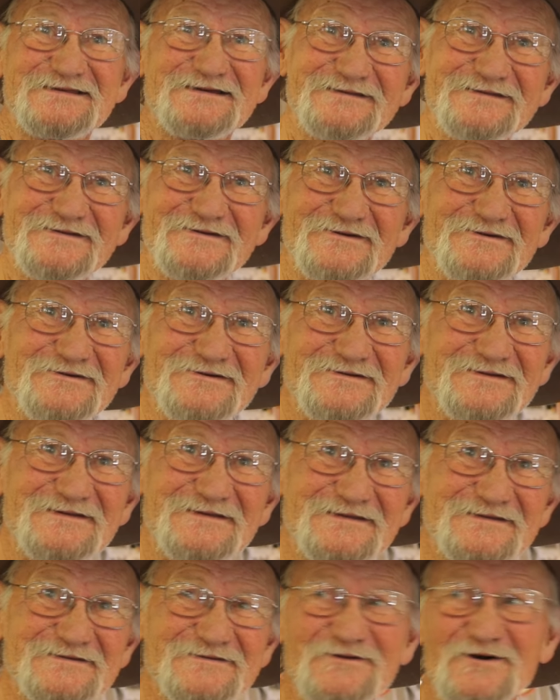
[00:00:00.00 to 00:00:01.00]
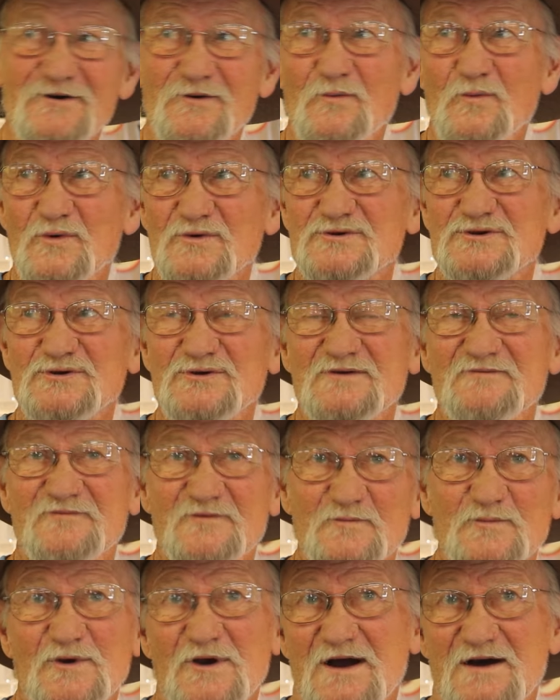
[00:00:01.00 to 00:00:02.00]
You know, no, we're doing it
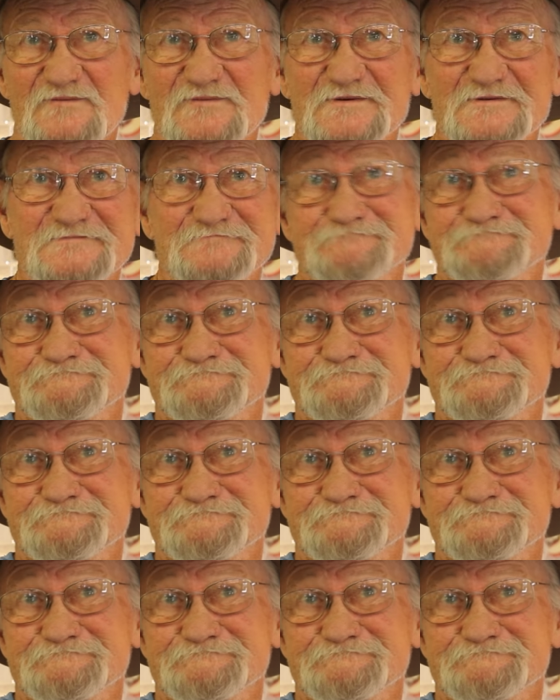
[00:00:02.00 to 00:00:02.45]
for profit,